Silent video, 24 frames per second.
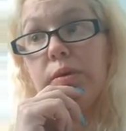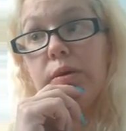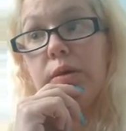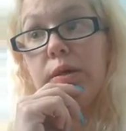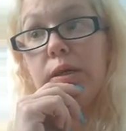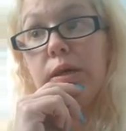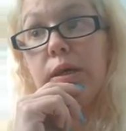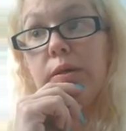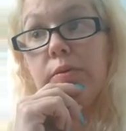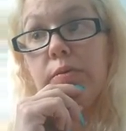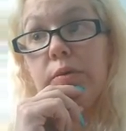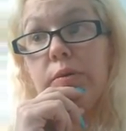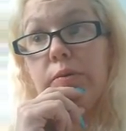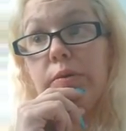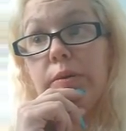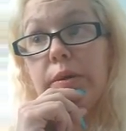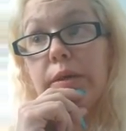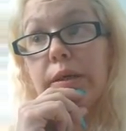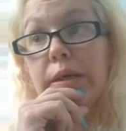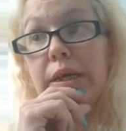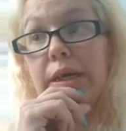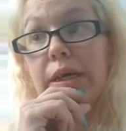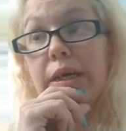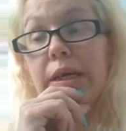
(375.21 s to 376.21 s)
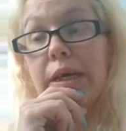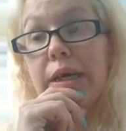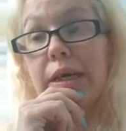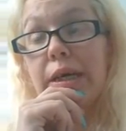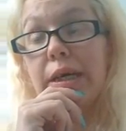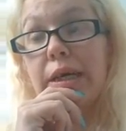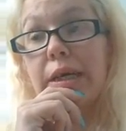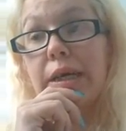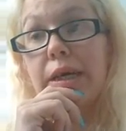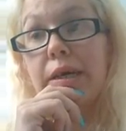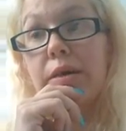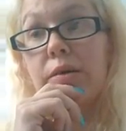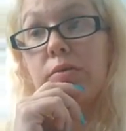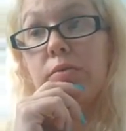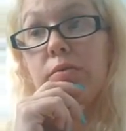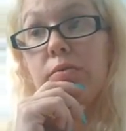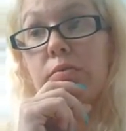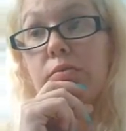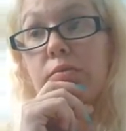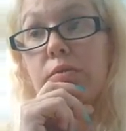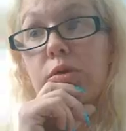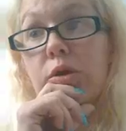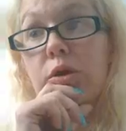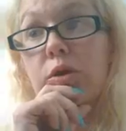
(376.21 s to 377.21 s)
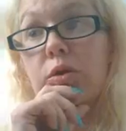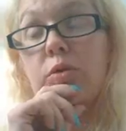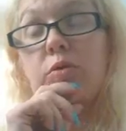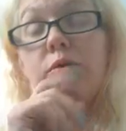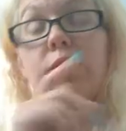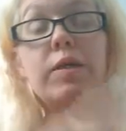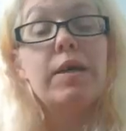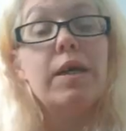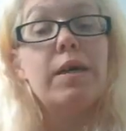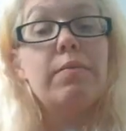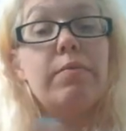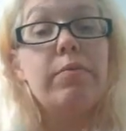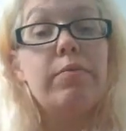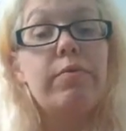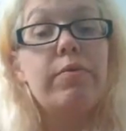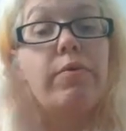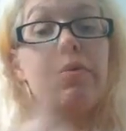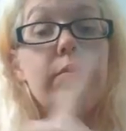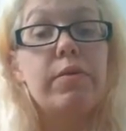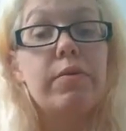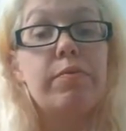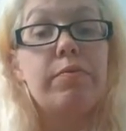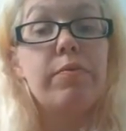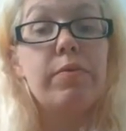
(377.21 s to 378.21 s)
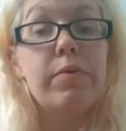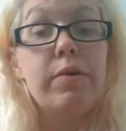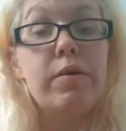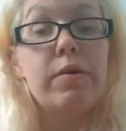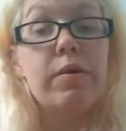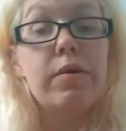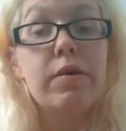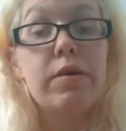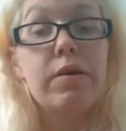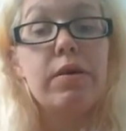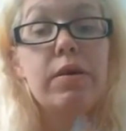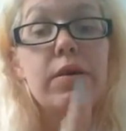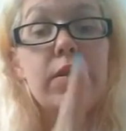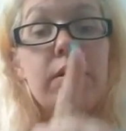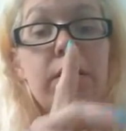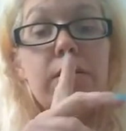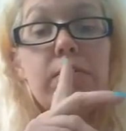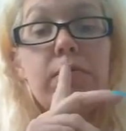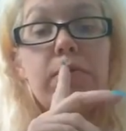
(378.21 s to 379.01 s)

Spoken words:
Tuesday before the 4th, but, 2 days before,